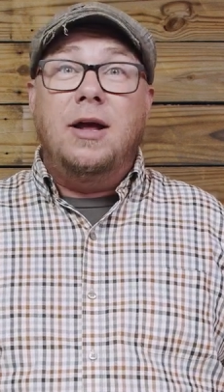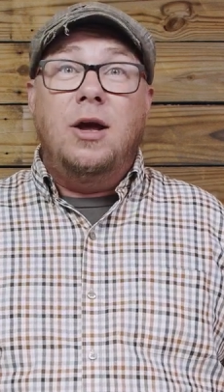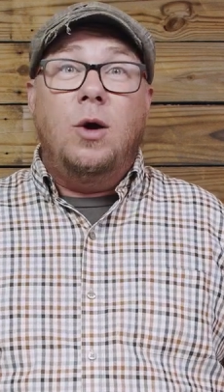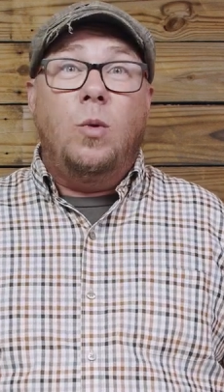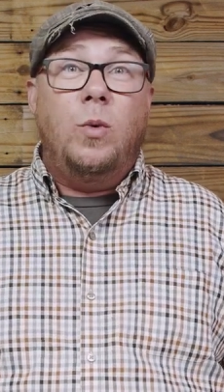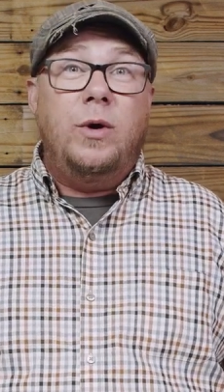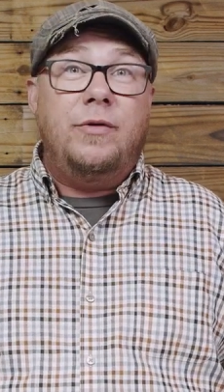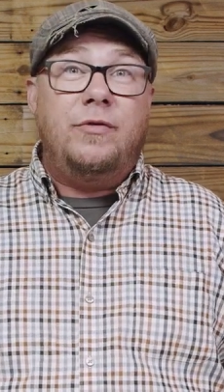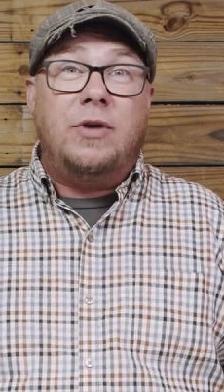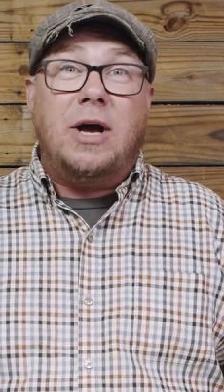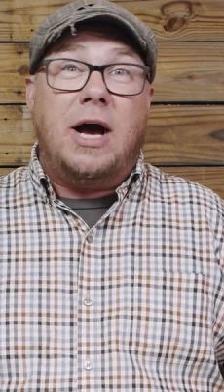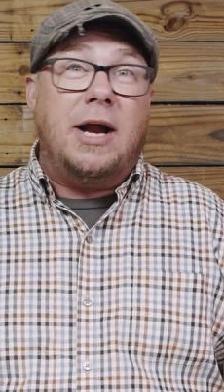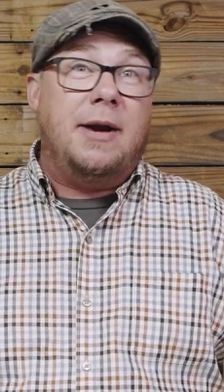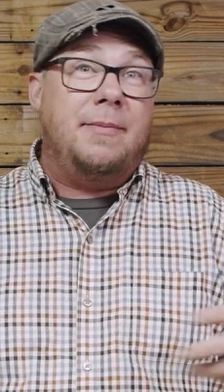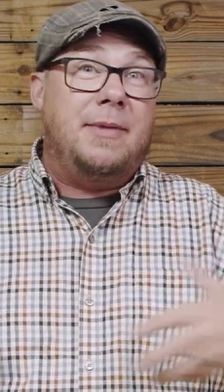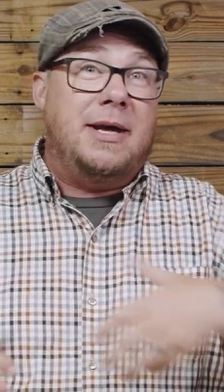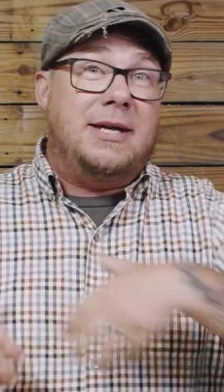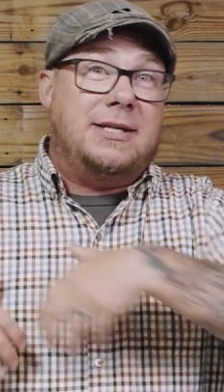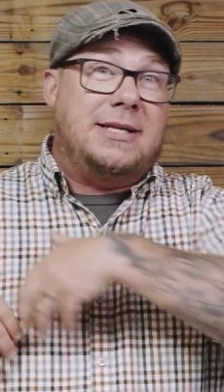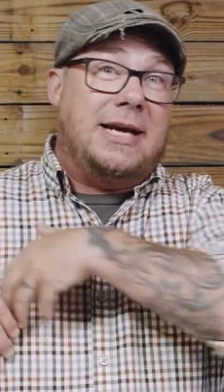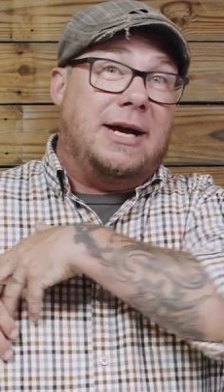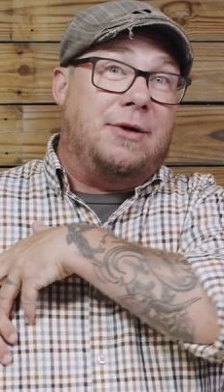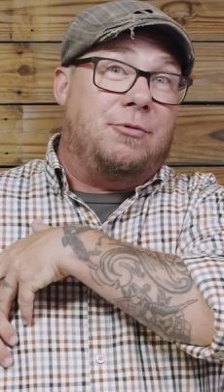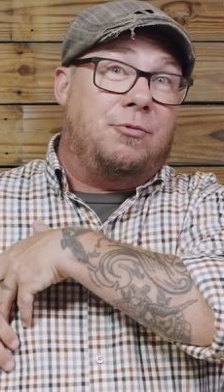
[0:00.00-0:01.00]
We've got them, they
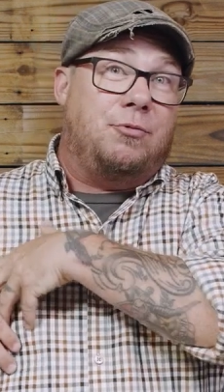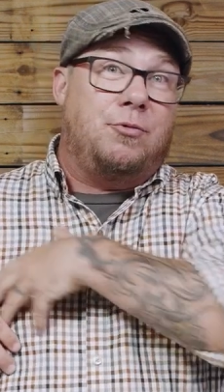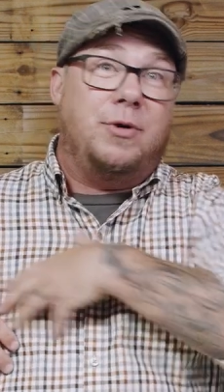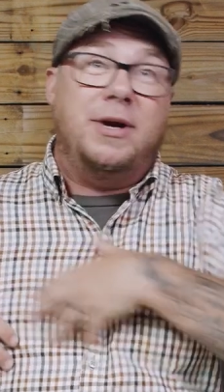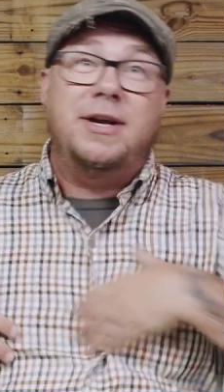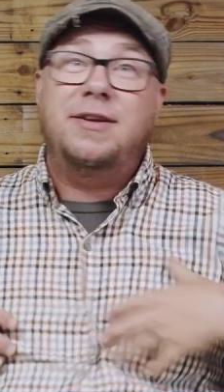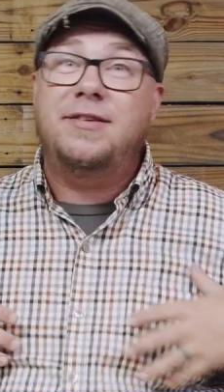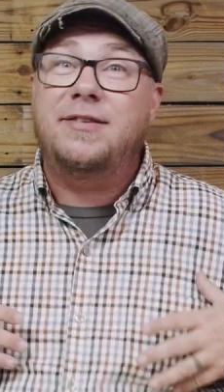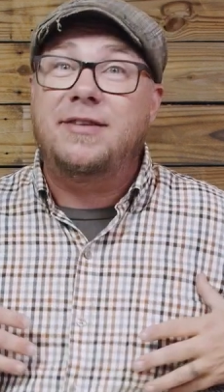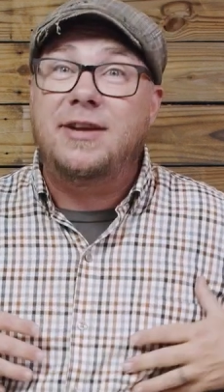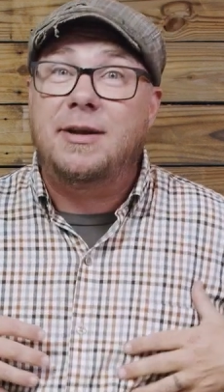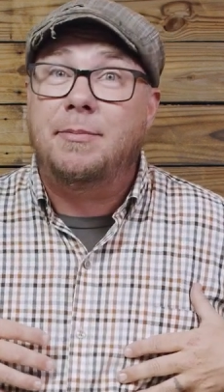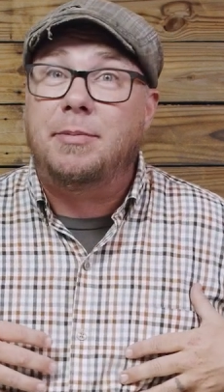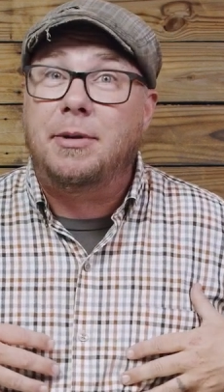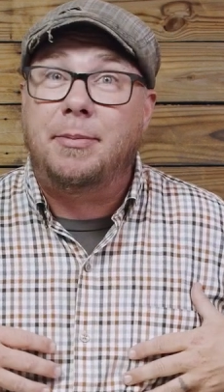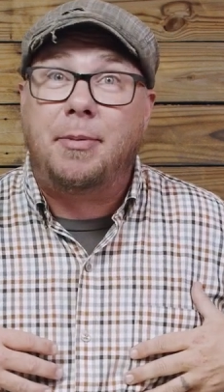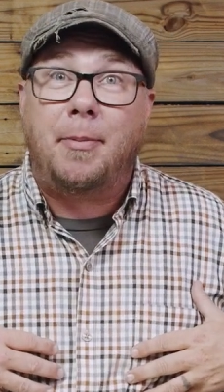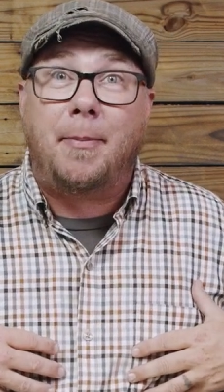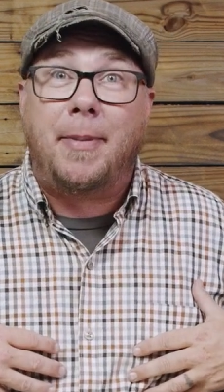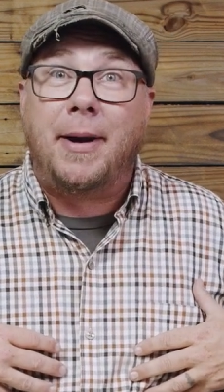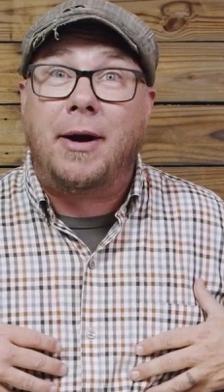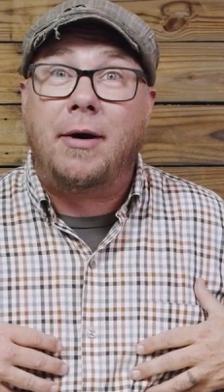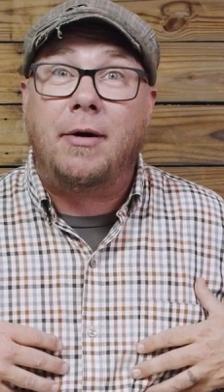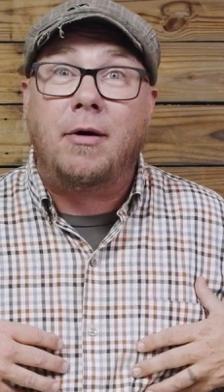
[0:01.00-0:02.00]
say, reasonably
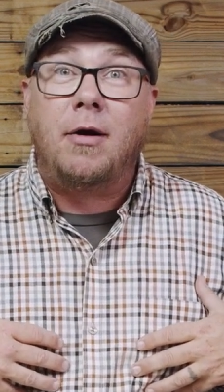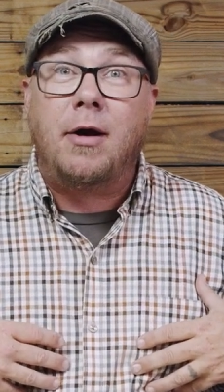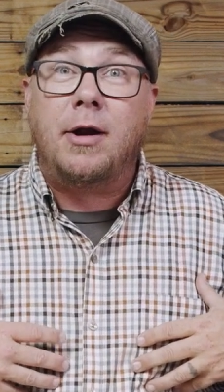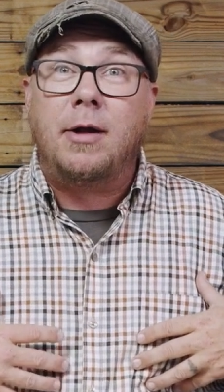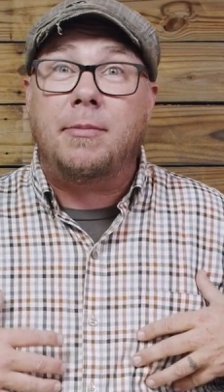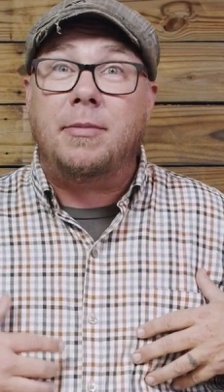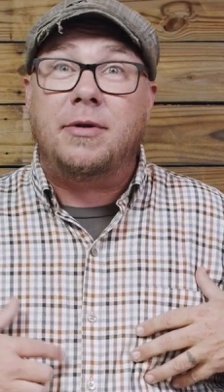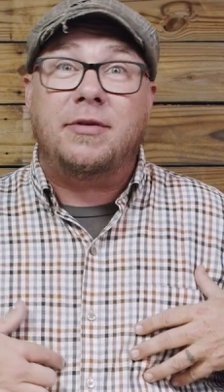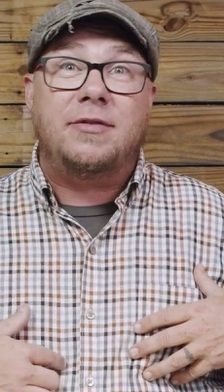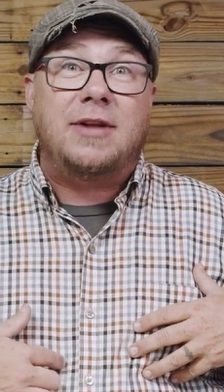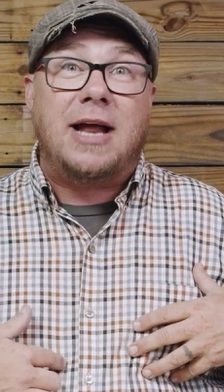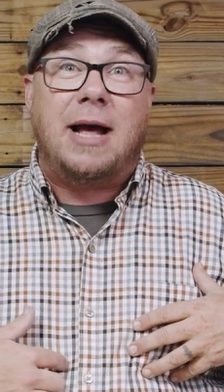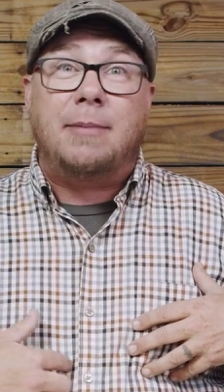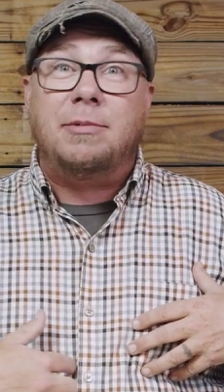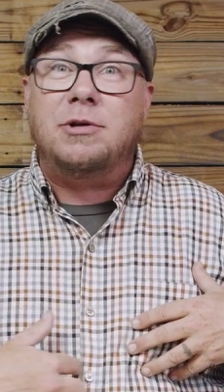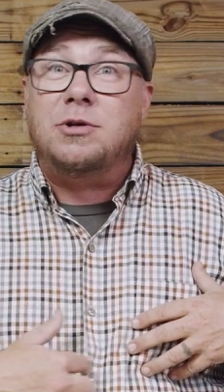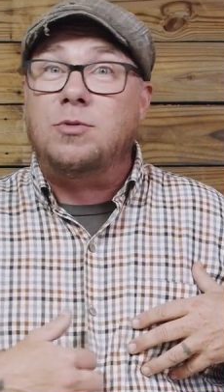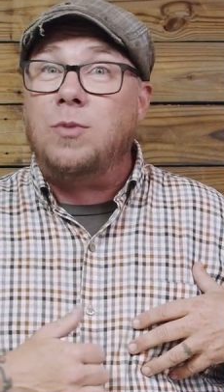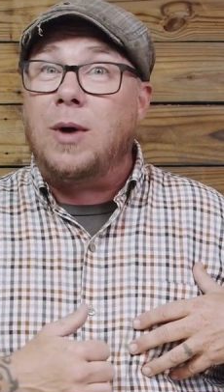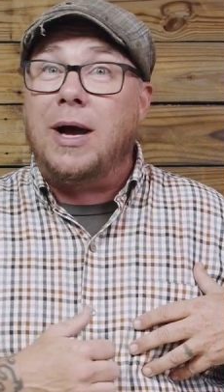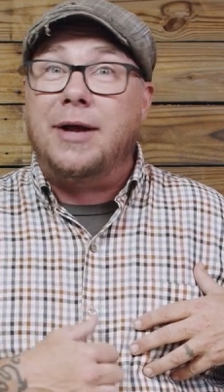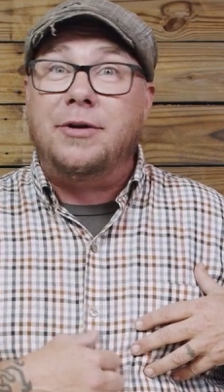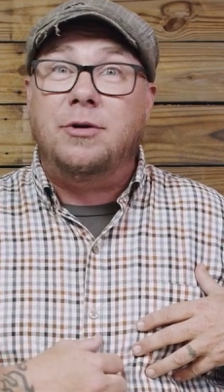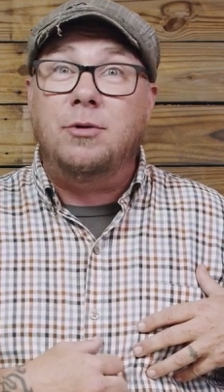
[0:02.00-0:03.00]
prepared on them, established
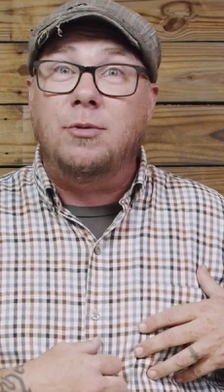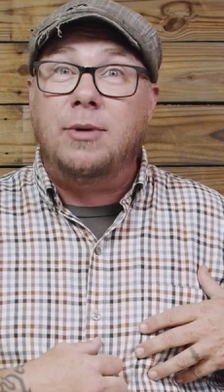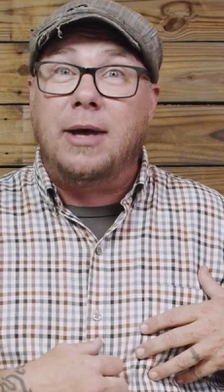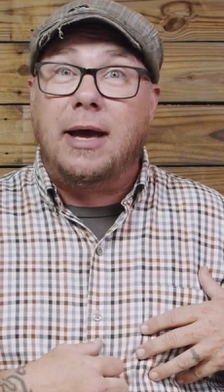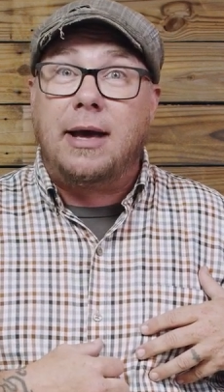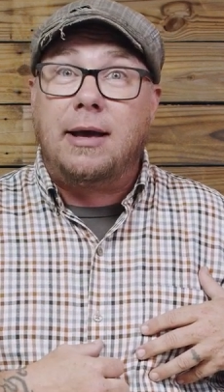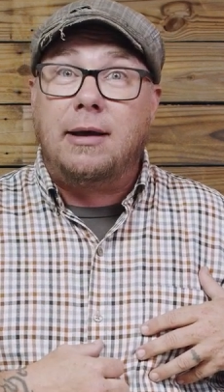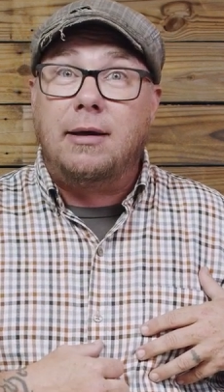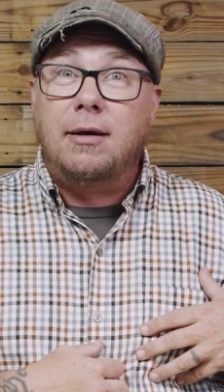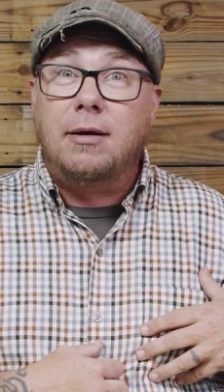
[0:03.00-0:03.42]
Y2K.